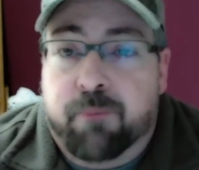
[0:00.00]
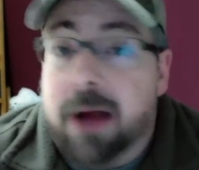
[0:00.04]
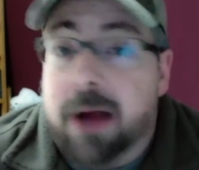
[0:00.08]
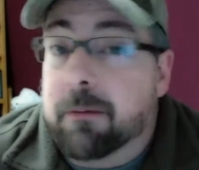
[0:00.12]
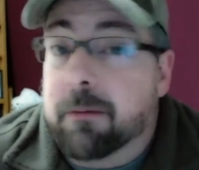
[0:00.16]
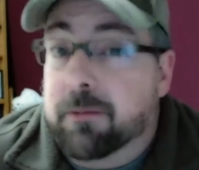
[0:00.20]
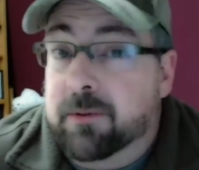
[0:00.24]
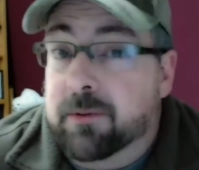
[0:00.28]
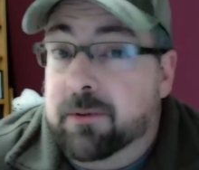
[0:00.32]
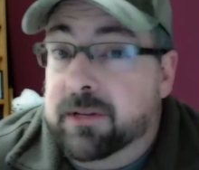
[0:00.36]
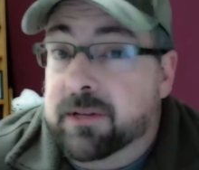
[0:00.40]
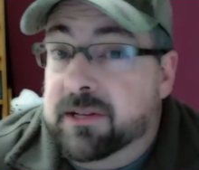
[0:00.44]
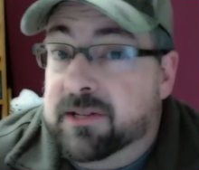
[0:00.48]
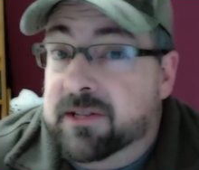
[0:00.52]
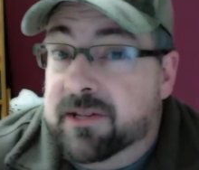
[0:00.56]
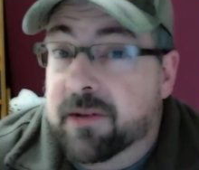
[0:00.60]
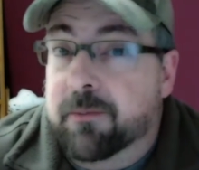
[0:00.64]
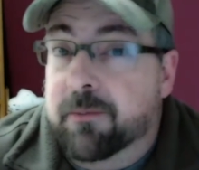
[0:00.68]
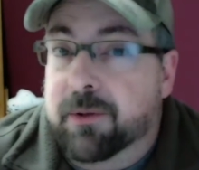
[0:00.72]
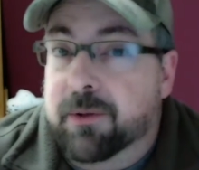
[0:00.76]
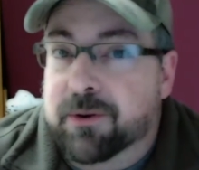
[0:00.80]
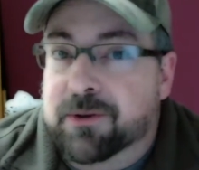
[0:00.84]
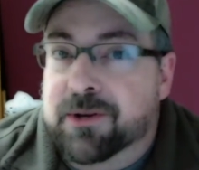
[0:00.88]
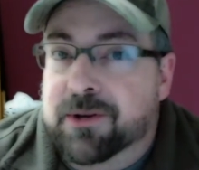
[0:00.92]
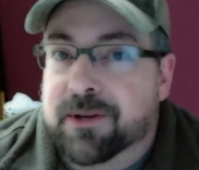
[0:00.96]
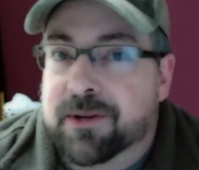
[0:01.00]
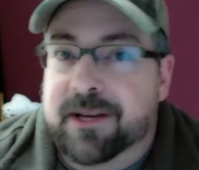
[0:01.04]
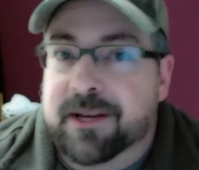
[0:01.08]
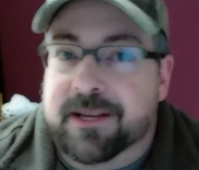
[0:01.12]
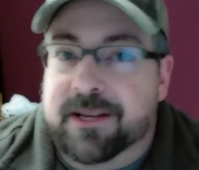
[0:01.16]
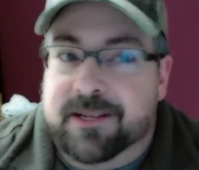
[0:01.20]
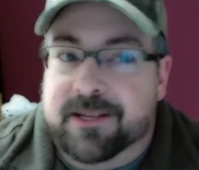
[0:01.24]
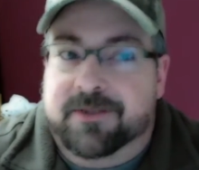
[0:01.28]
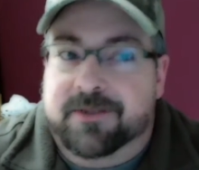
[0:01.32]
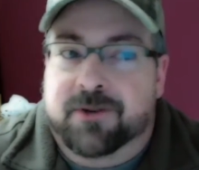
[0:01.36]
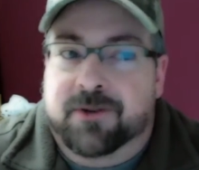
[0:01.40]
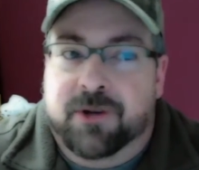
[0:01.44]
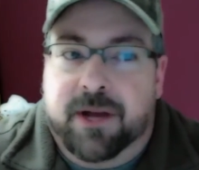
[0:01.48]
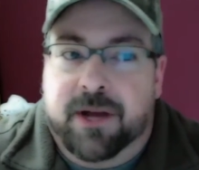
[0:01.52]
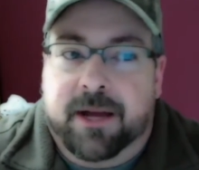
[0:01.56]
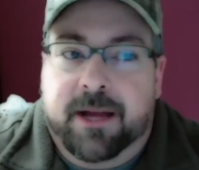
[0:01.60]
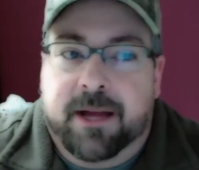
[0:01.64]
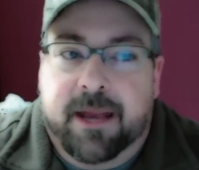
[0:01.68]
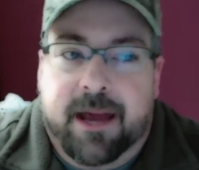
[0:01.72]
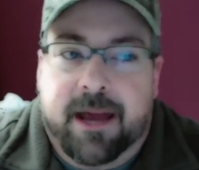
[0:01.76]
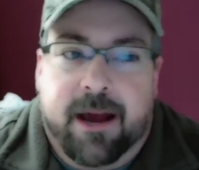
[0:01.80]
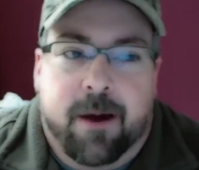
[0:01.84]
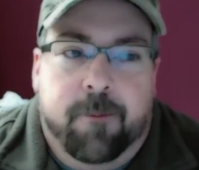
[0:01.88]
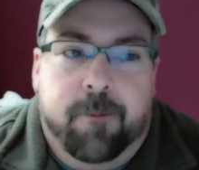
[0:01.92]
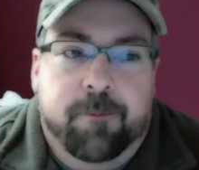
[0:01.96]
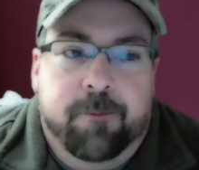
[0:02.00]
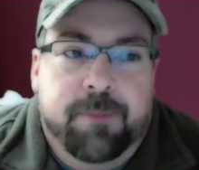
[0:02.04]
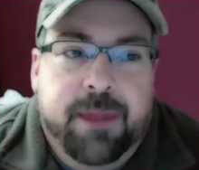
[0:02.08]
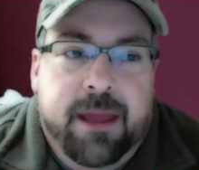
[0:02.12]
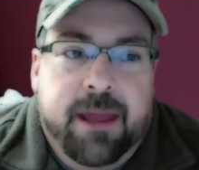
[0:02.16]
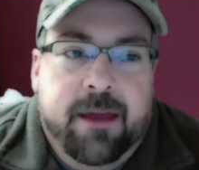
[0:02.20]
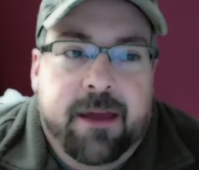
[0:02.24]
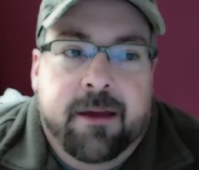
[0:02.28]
probably similar to this. Check it out.